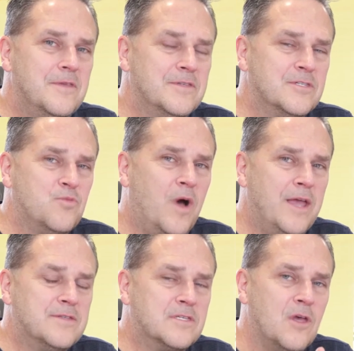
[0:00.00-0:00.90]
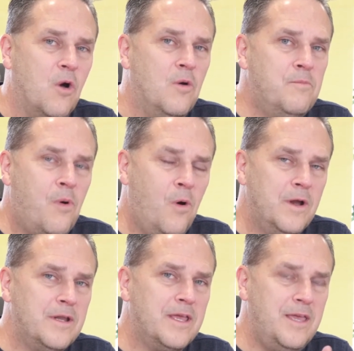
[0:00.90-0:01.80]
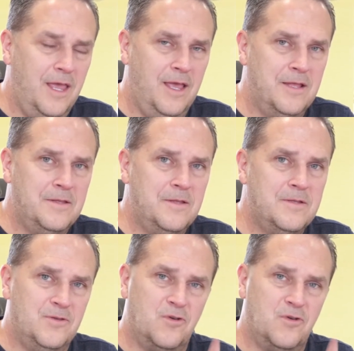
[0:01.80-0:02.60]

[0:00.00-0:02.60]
this is why it's so important, again,